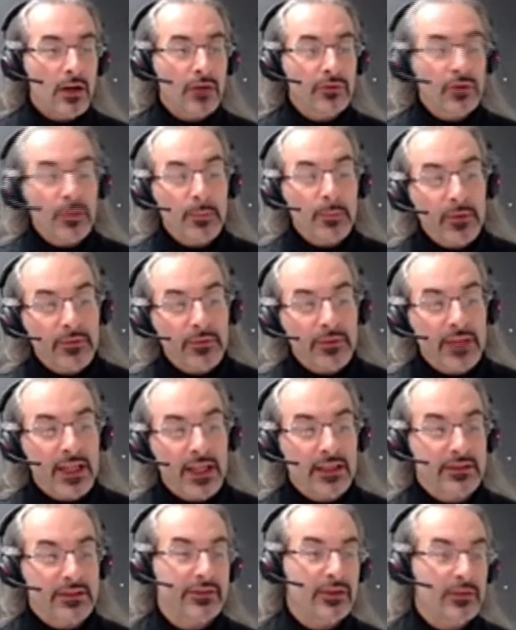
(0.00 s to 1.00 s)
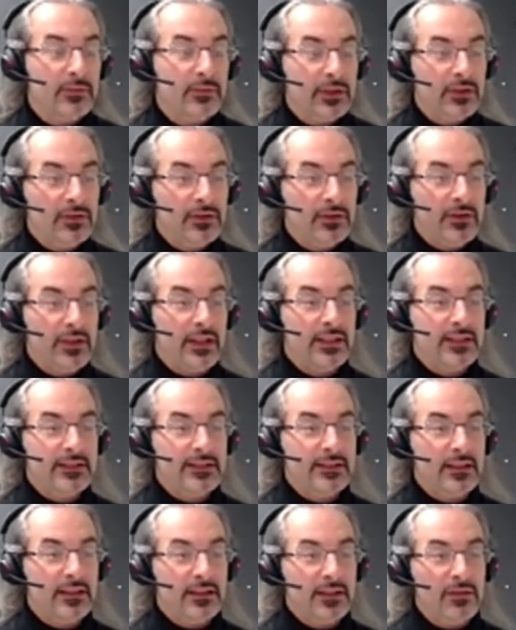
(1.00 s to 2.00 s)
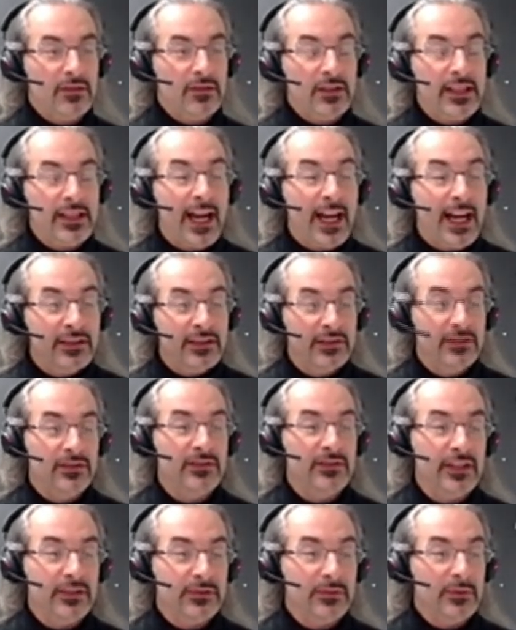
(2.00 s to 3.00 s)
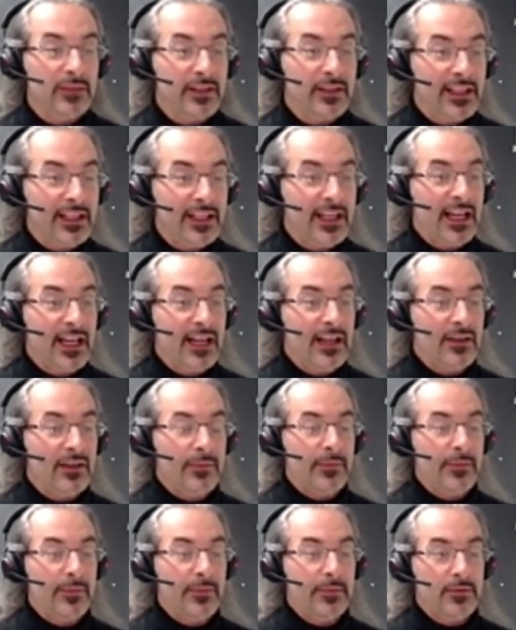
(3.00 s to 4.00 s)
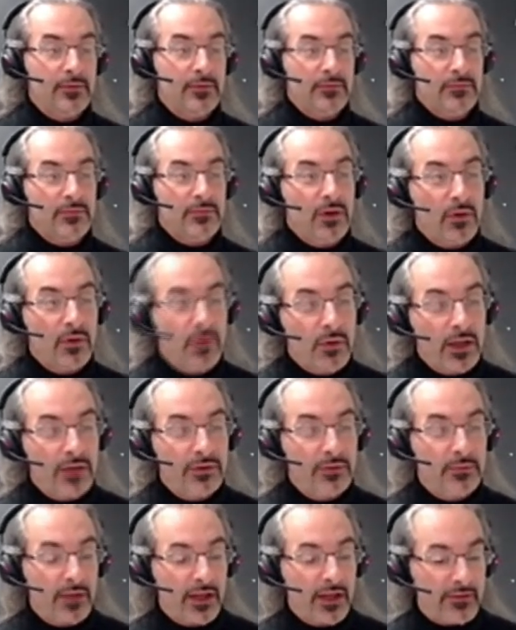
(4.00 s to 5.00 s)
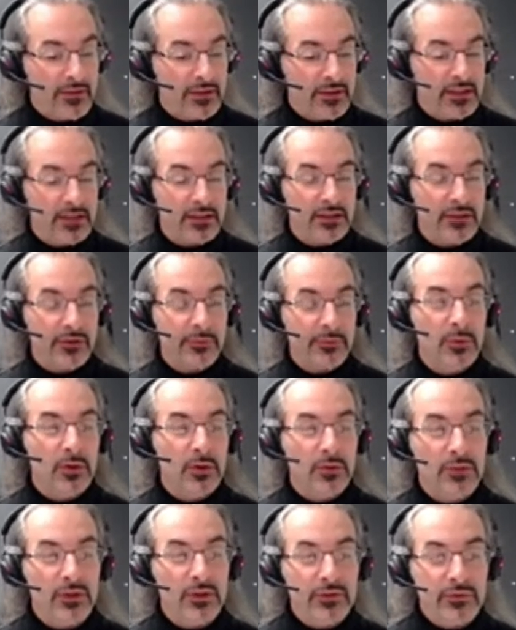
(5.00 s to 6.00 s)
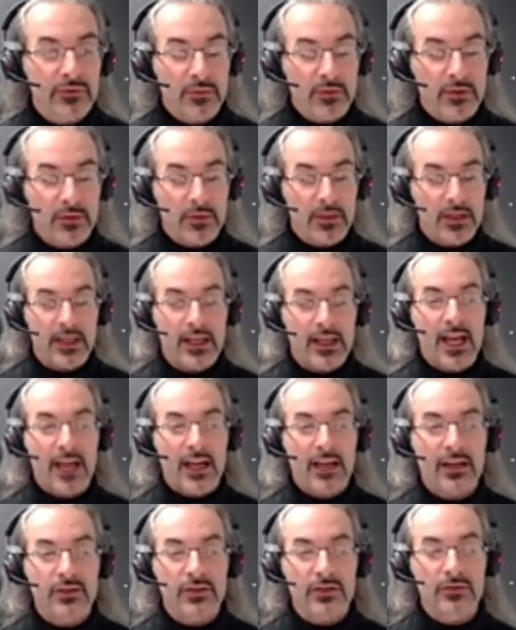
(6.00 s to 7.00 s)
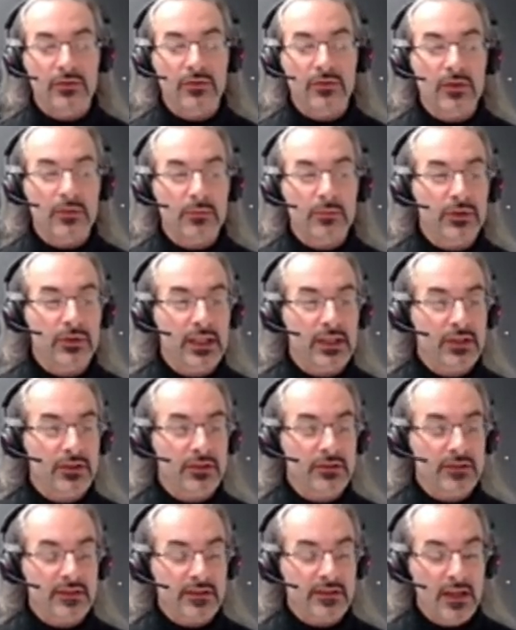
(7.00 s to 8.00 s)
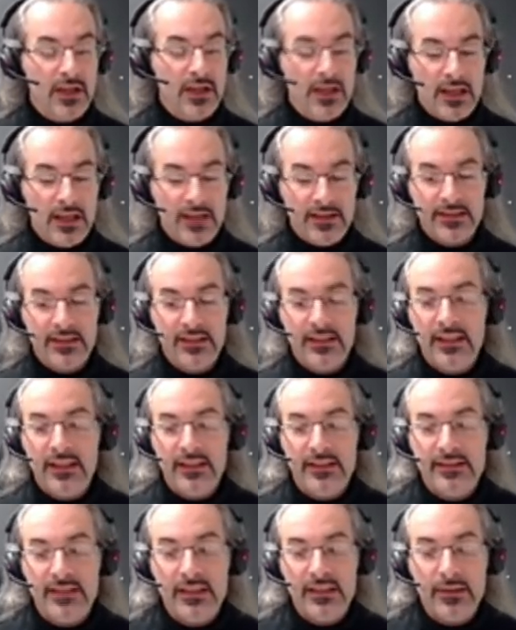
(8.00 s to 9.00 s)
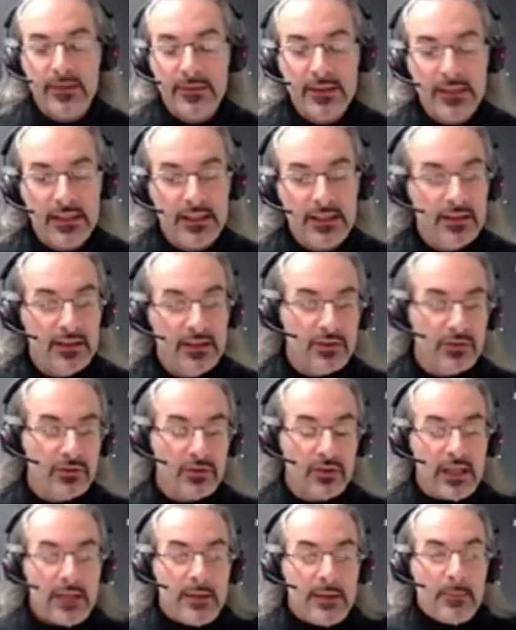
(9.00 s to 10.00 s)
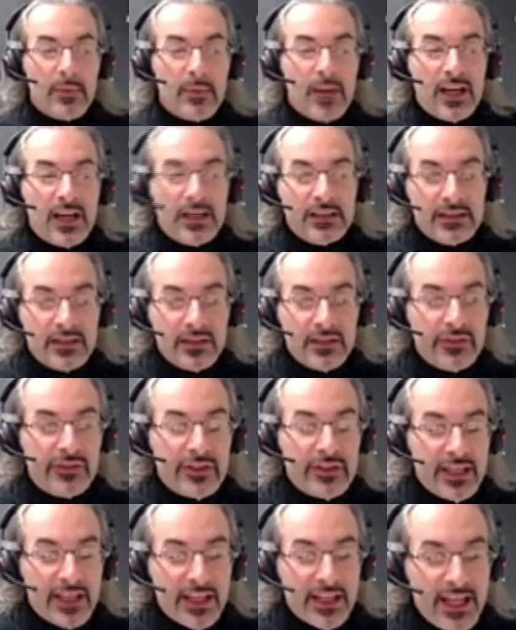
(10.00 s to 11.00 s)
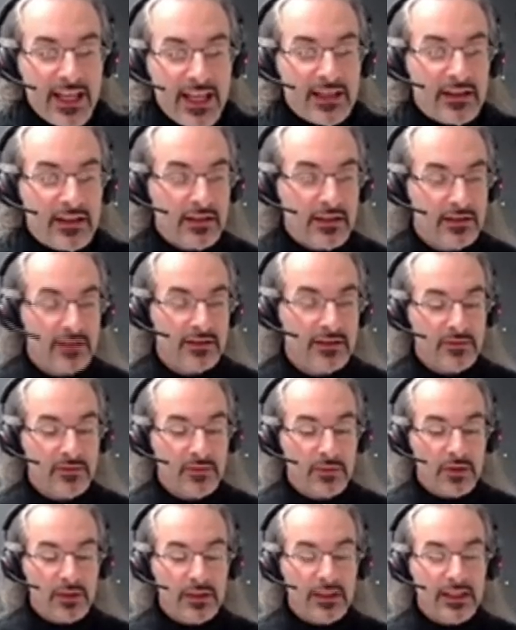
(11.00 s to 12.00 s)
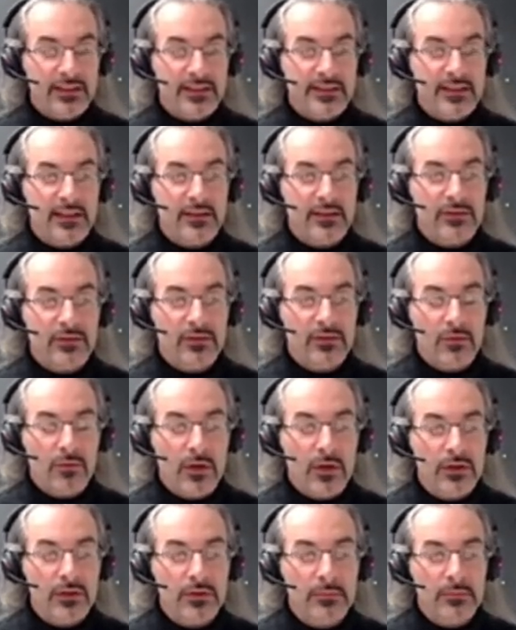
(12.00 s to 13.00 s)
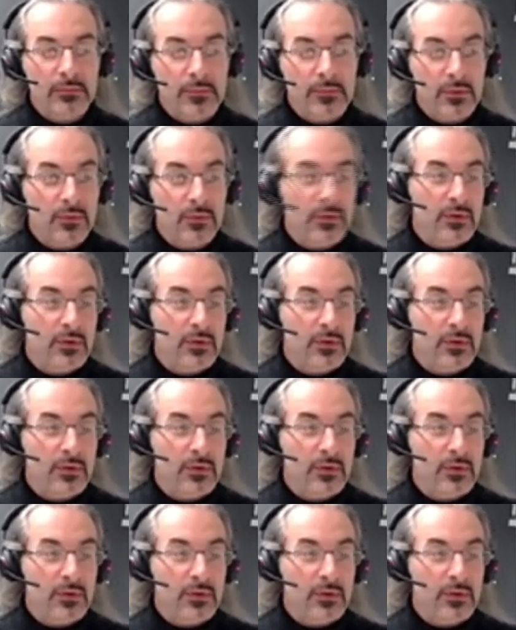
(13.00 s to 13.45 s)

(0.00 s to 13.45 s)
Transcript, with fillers: On top of that, we know that the only handle that we really have on quantum gravity in this moment where we can actually do computations is AdS/CFT. So in practice, again, we only understand quantum,